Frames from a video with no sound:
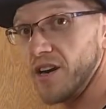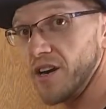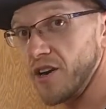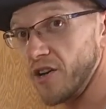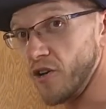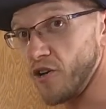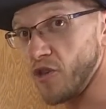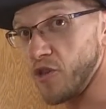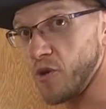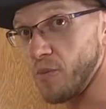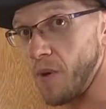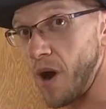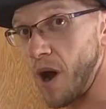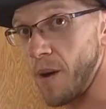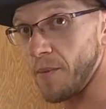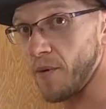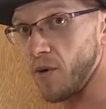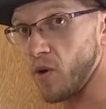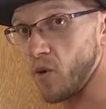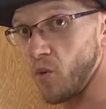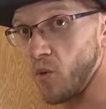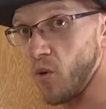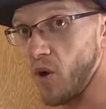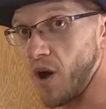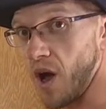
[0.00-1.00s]
your
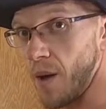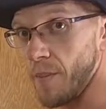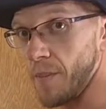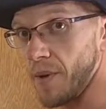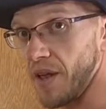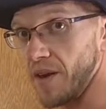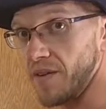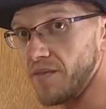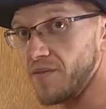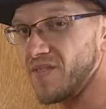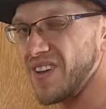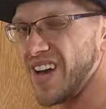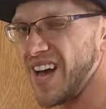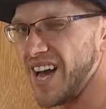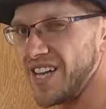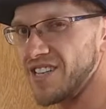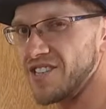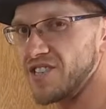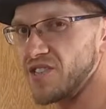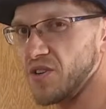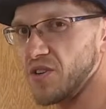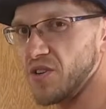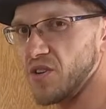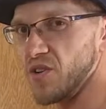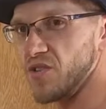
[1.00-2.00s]
thermometer will come in. I
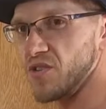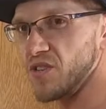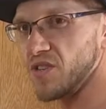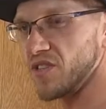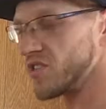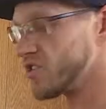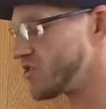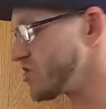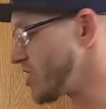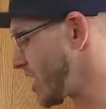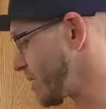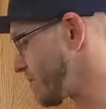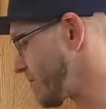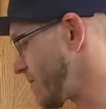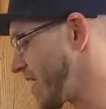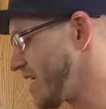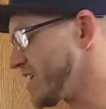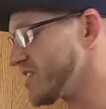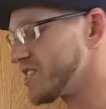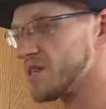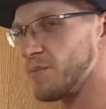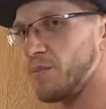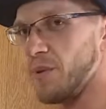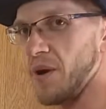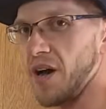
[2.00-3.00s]
still use this to check my
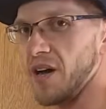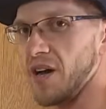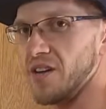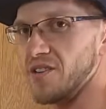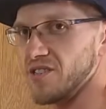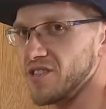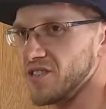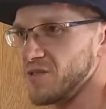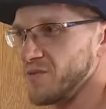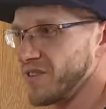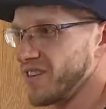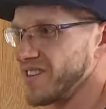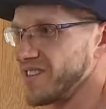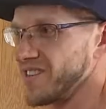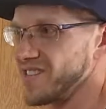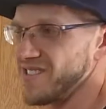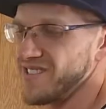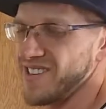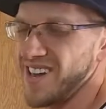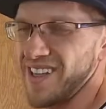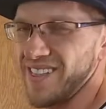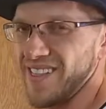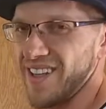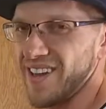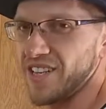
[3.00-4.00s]
Instapot just because
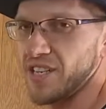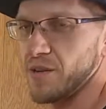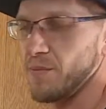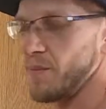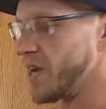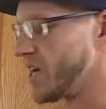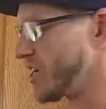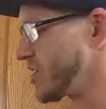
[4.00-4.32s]
I like to make